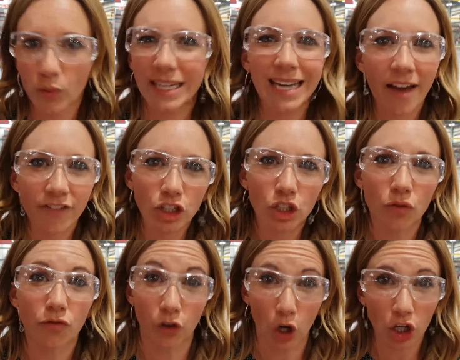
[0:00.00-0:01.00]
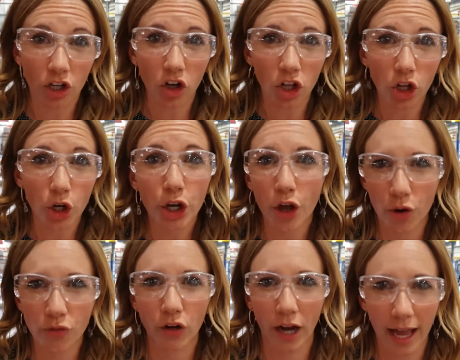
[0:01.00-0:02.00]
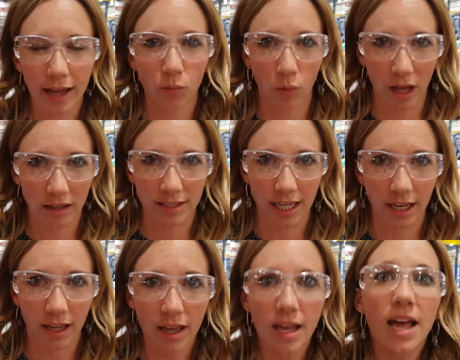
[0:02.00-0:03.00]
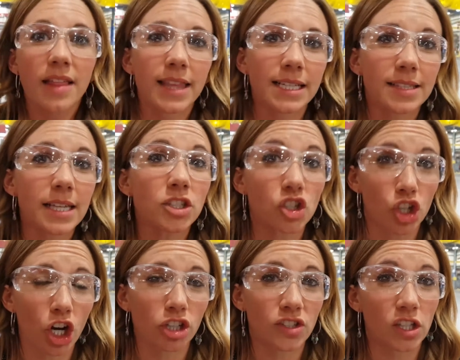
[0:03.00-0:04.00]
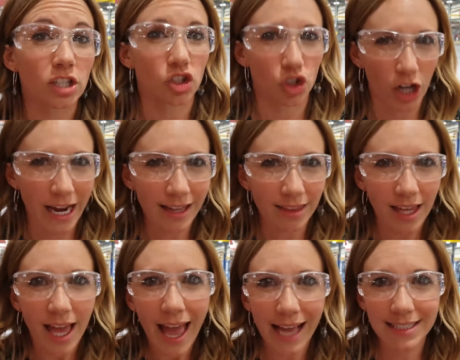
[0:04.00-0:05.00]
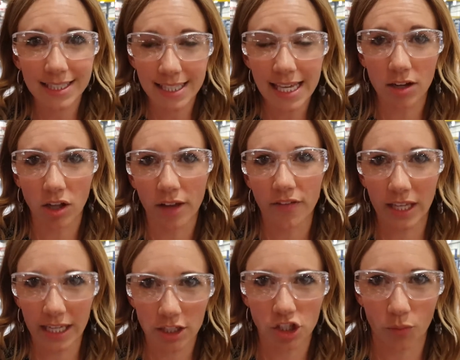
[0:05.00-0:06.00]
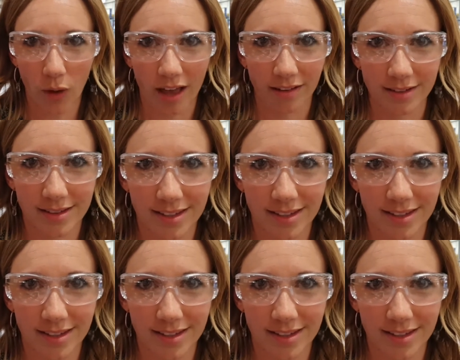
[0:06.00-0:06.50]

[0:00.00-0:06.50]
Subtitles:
We never do vertical or overhead welding. This ensures the strength and seal of each weld.